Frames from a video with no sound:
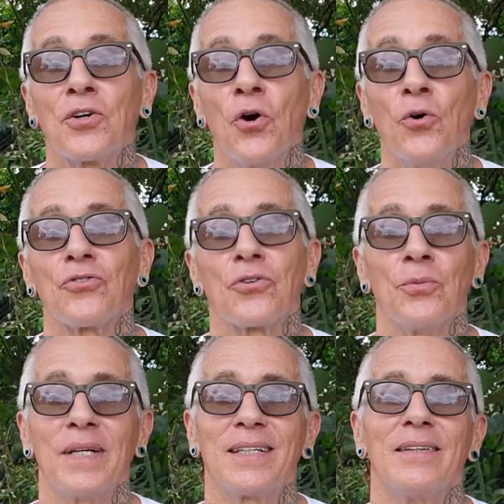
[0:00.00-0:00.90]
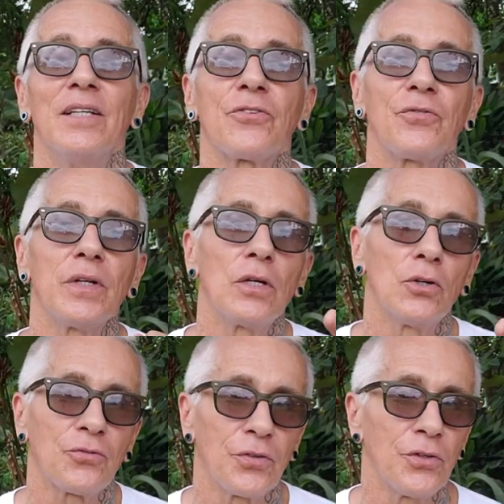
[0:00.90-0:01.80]
Costa Rica. This video
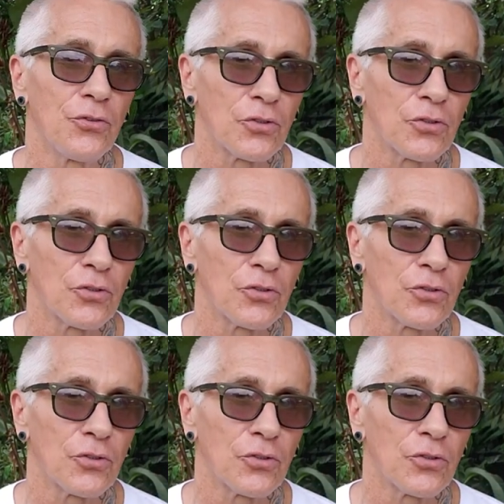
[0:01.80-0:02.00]
is for you.